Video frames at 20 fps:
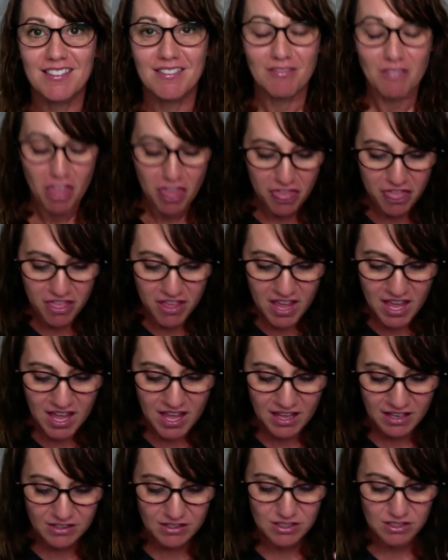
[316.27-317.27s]

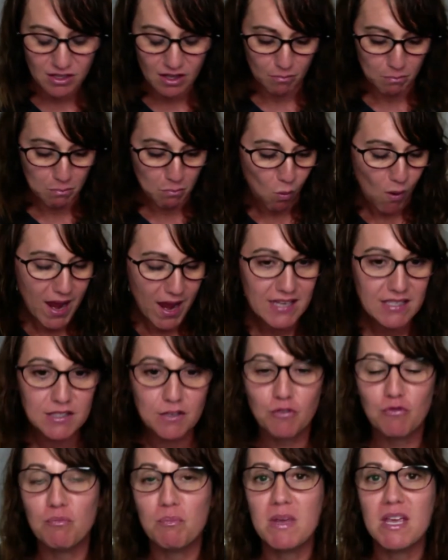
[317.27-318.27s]
things, ways
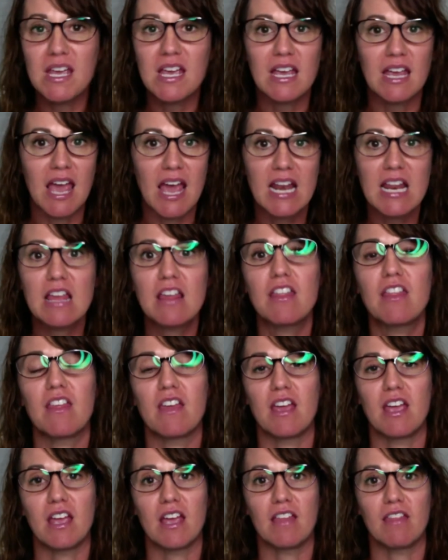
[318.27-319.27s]
of being,
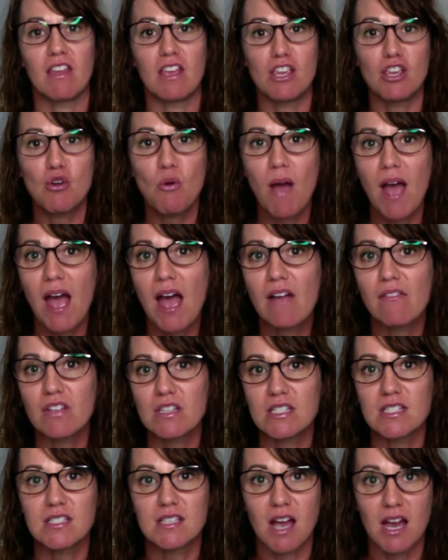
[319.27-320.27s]
anything that you have
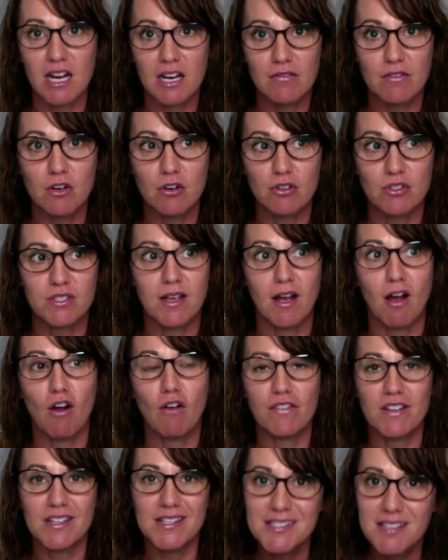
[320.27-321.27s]
inside of yourself,
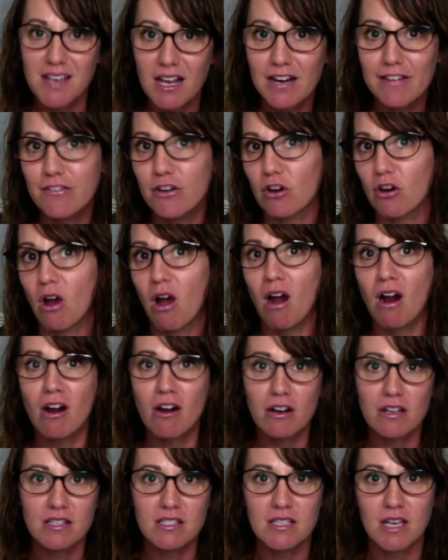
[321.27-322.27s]
inside of your
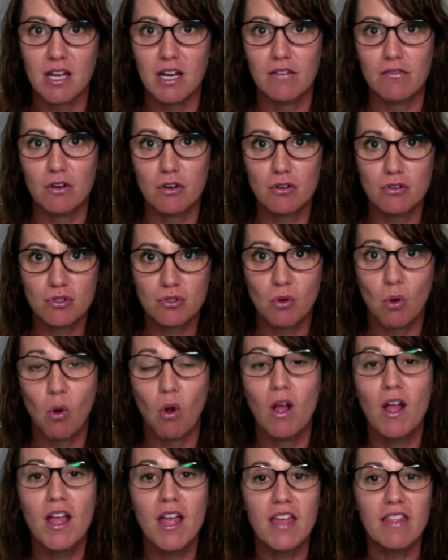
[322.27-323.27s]
heart, inside of your soul,
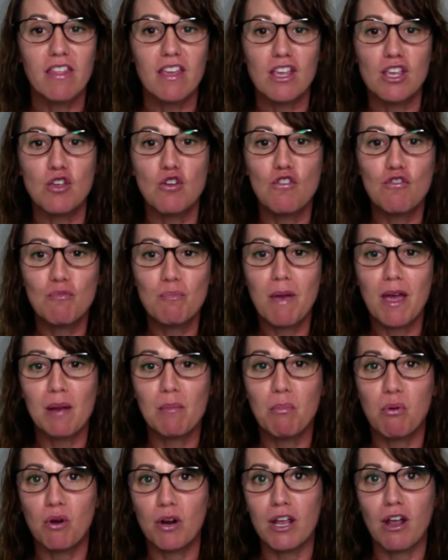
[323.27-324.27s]
that you've been
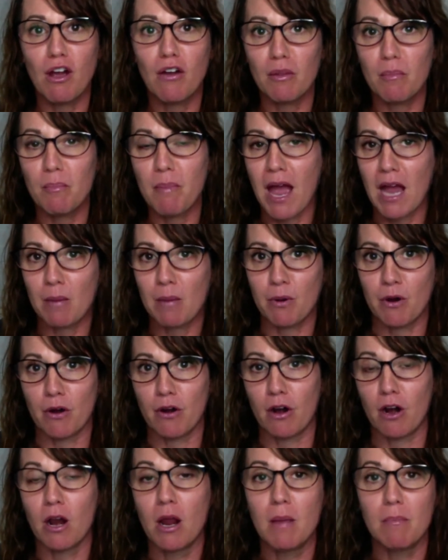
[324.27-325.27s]
putting on the back
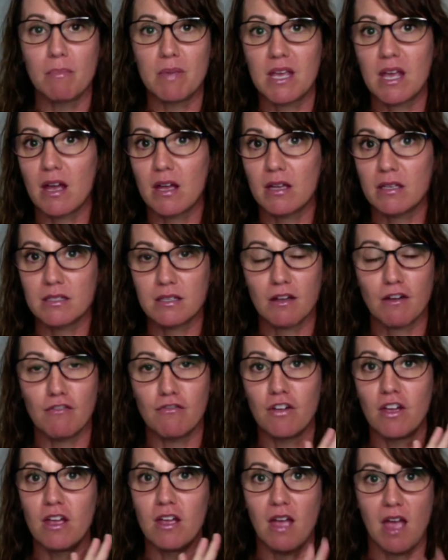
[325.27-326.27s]
burner because of
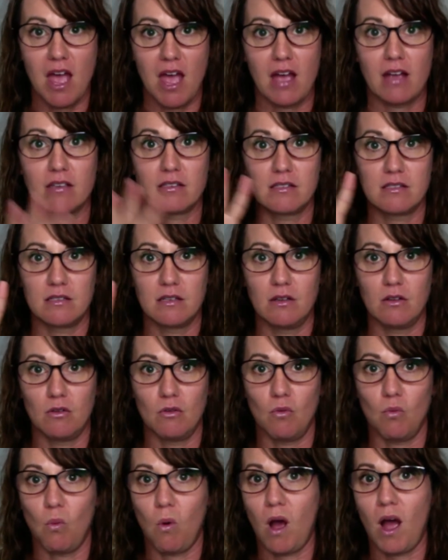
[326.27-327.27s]
X,
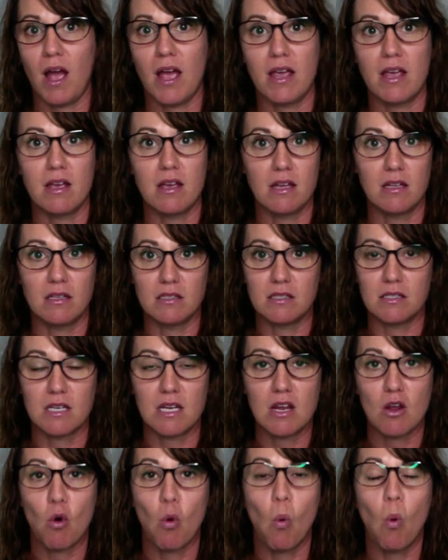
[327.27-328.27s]
Y, and
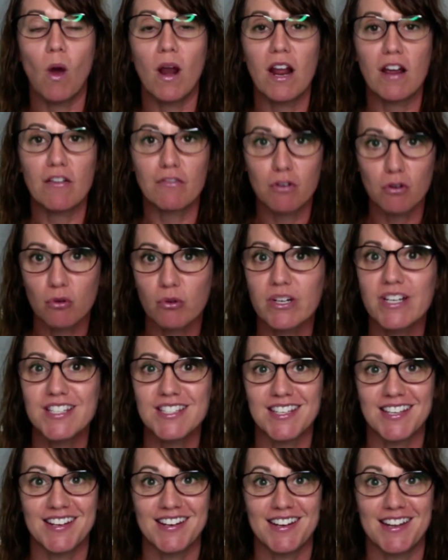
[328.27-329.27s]
Z, whatever
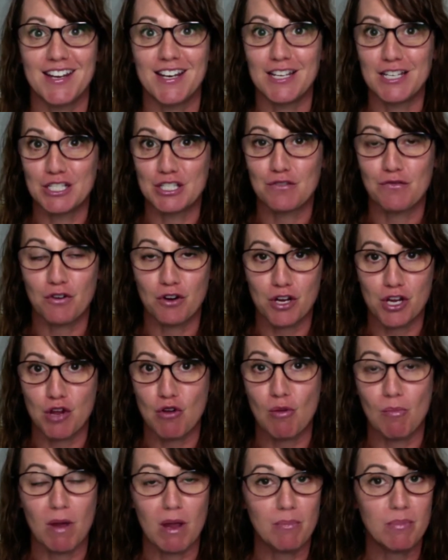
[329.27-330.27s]
reason it is for you.
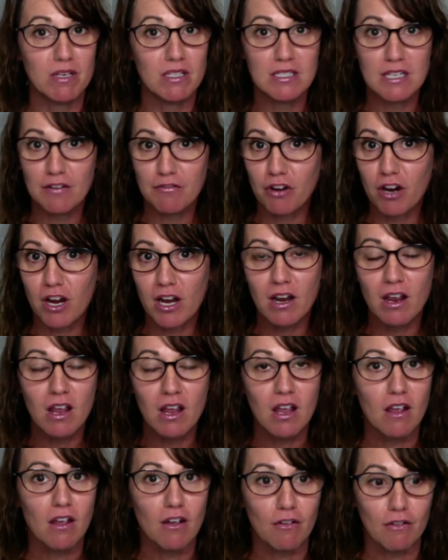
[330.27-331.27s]
It might be different.
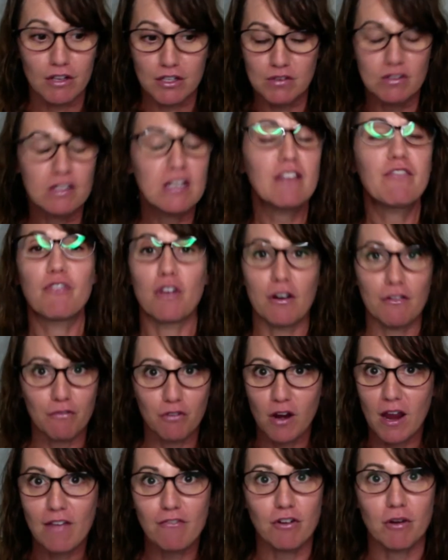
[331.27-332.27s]
It's different for
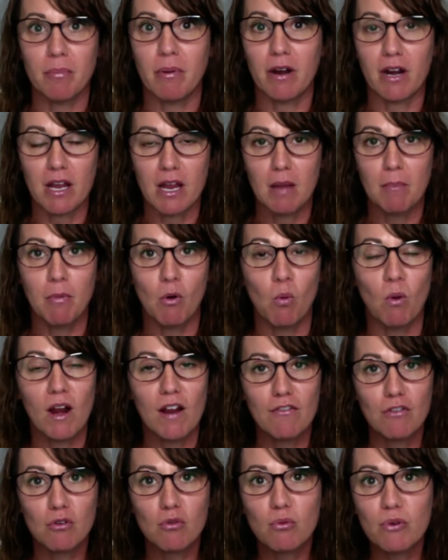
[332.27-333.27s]
everybody, but
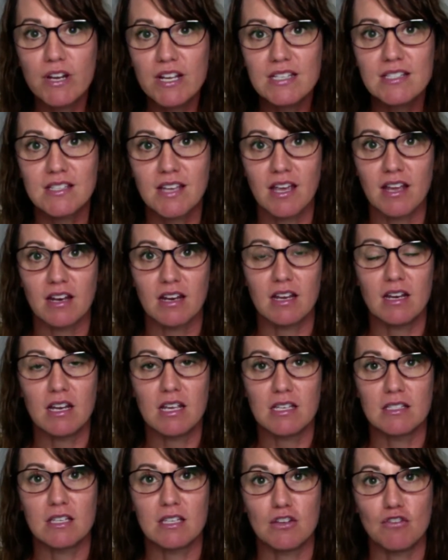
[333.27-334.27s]
whatever reason it
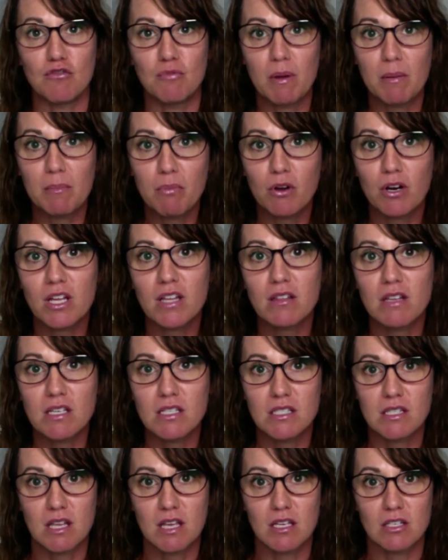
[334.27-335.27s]
is that you've been putting
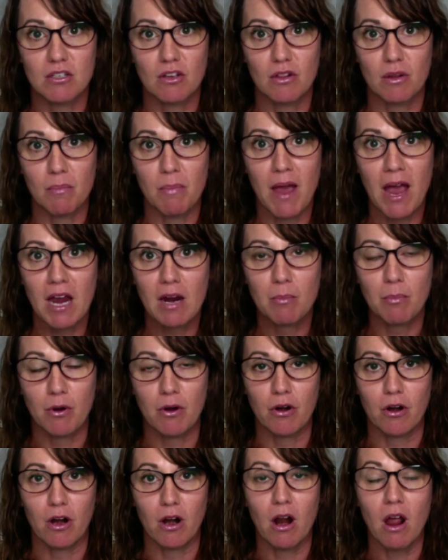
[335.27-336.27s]
these things on the back
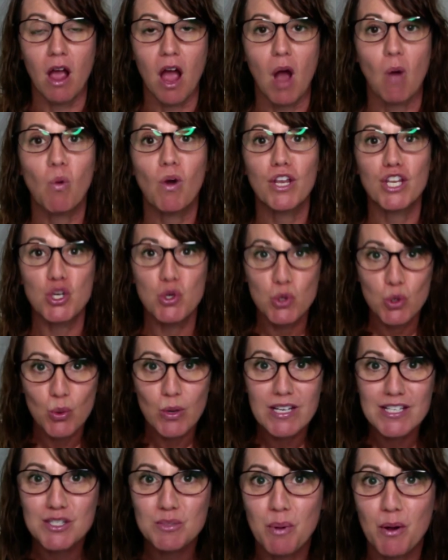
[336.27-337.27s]
burner, I want you to
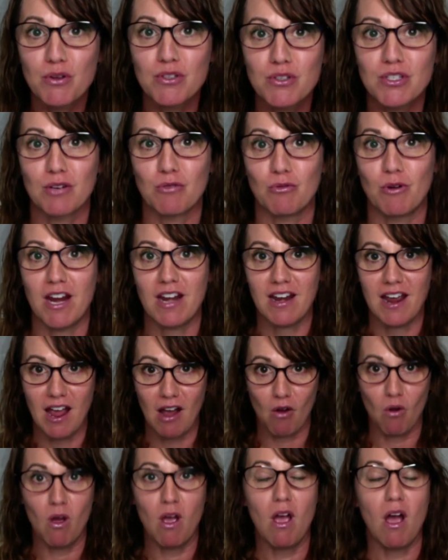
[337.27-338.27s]
expose it right
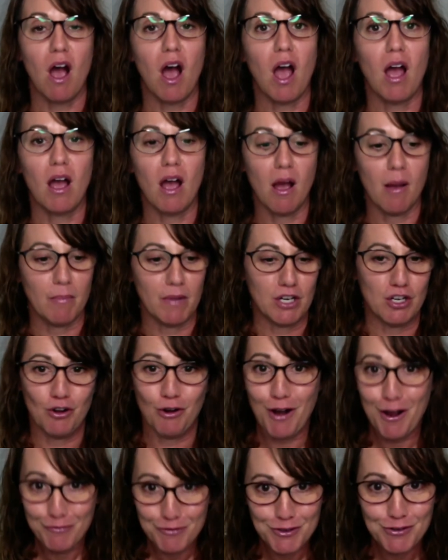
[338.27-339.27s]
now. And you
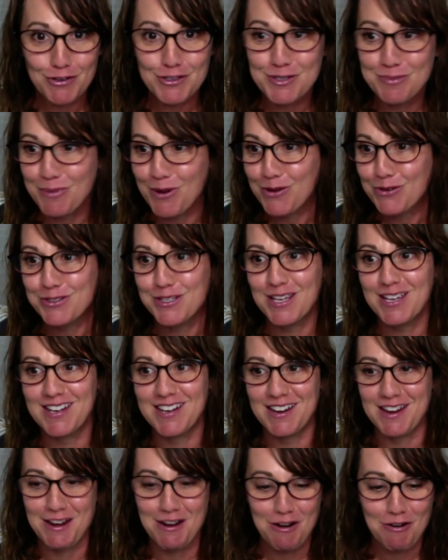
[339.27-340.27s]
don't have to expose it
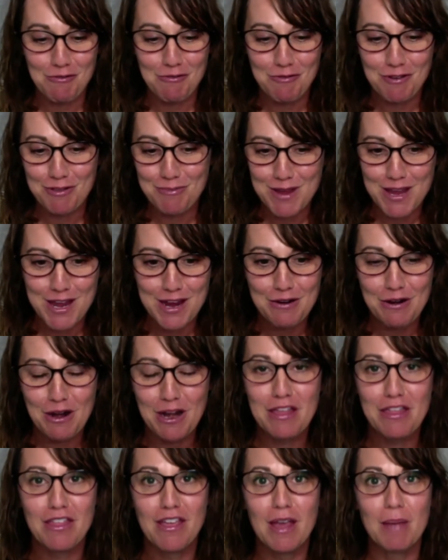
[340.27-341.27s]
here with me or
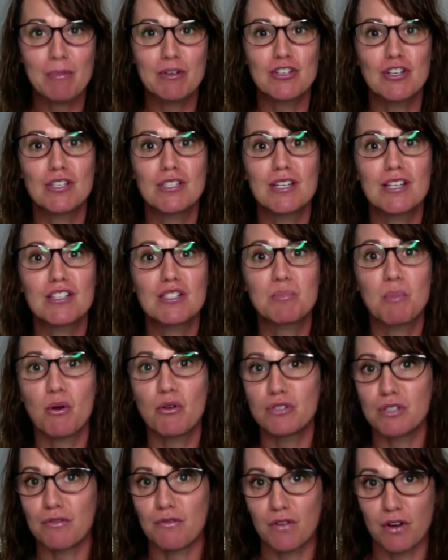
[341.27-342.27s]
anything, but just
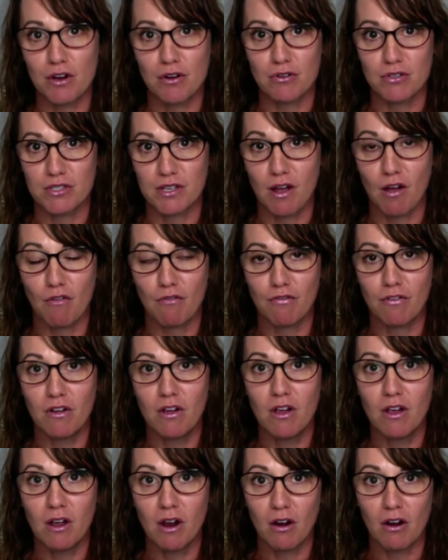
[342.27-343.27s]
expose it for yourself.
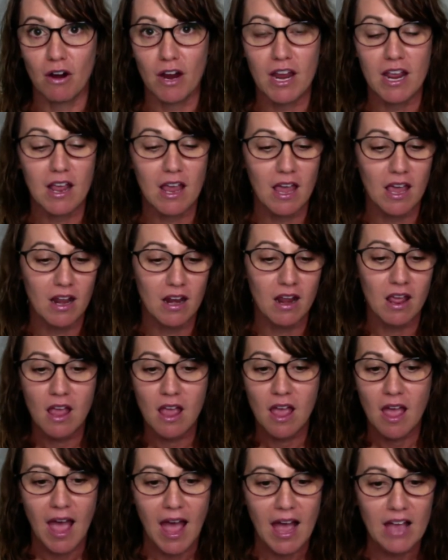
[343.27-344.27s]
All right. And
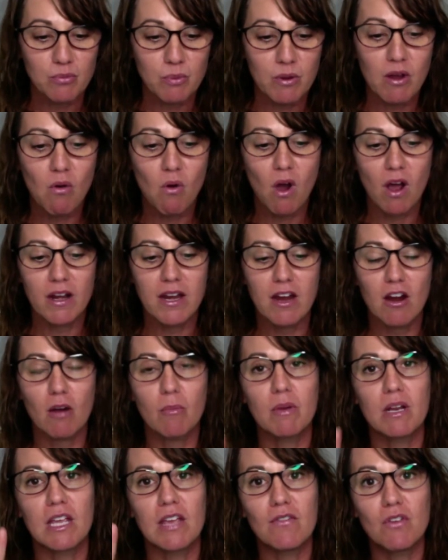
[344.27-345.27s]
as we go on here, I'm
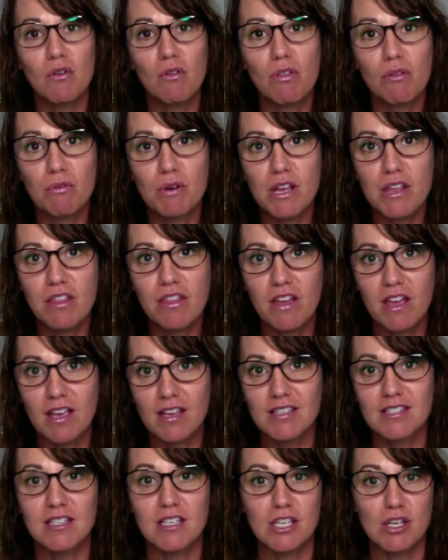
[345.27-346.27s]
going to give you 3
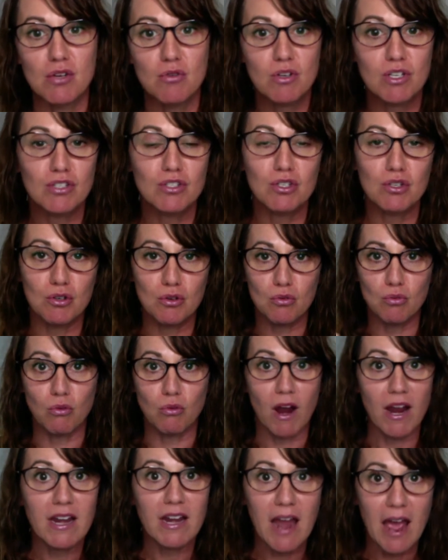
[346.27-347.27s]
things that you can do
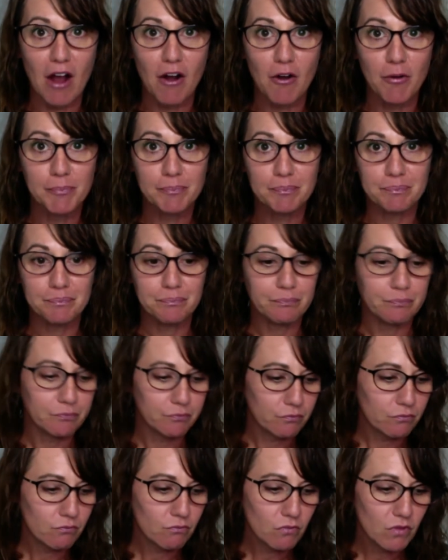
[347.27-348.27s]
right now,
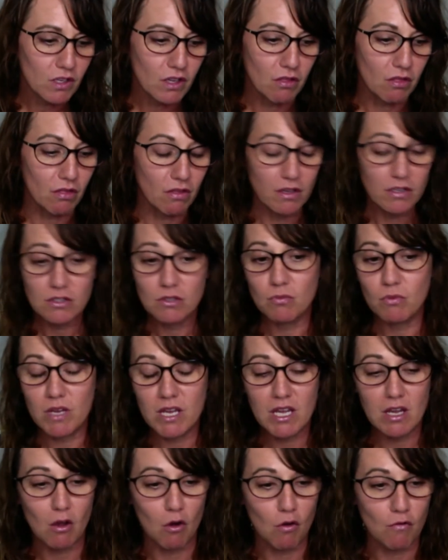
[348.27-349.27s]
this
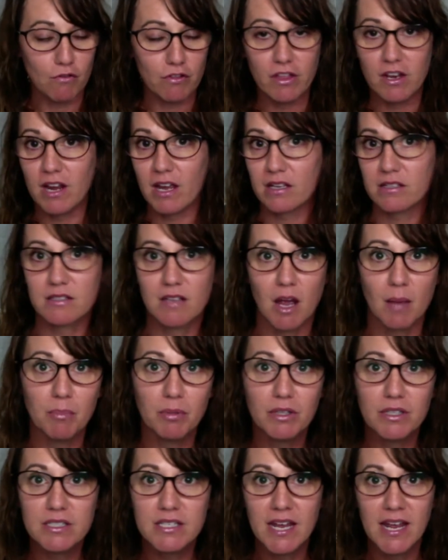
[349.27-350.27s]
week, over the next couple
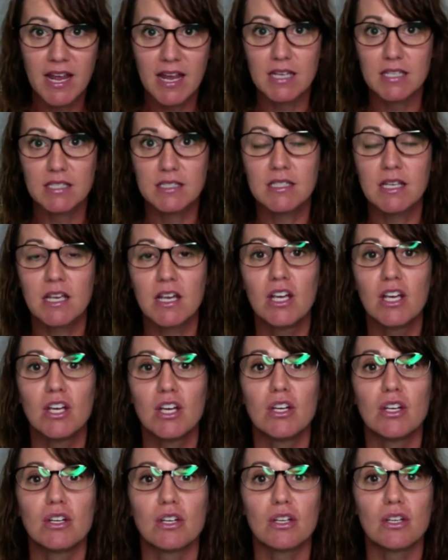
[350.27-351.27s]
of days,
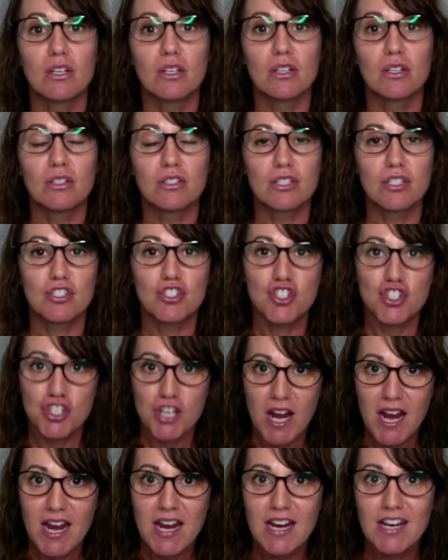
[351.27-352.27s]
to
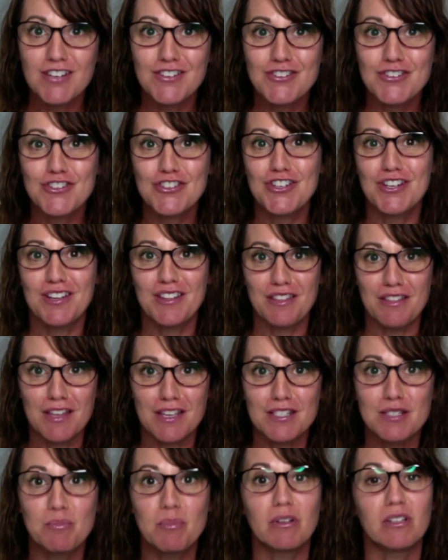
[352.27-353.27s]
change
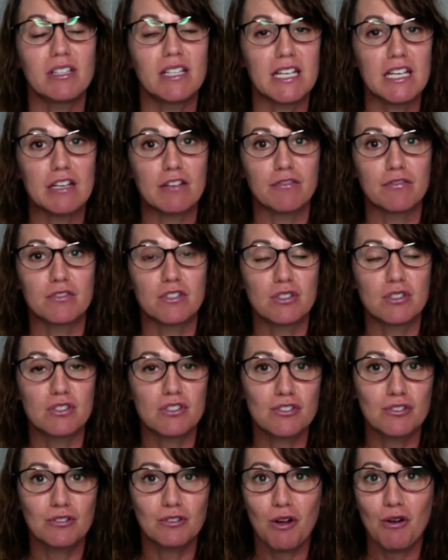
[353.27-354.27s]
this belief, to
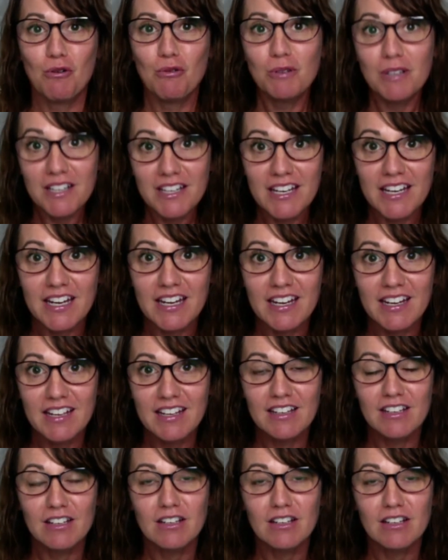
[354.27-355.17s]
slowly